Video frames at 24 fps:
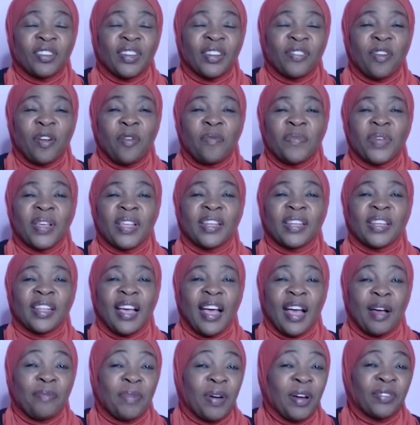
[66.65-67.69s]
development,
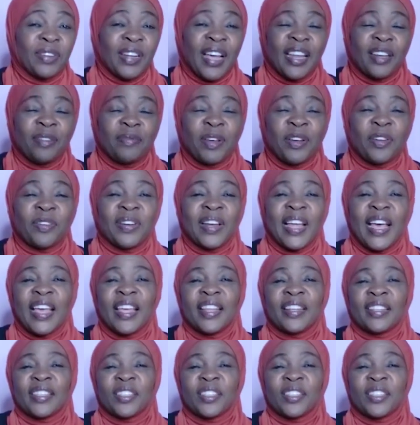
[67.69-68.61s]
about earning money online.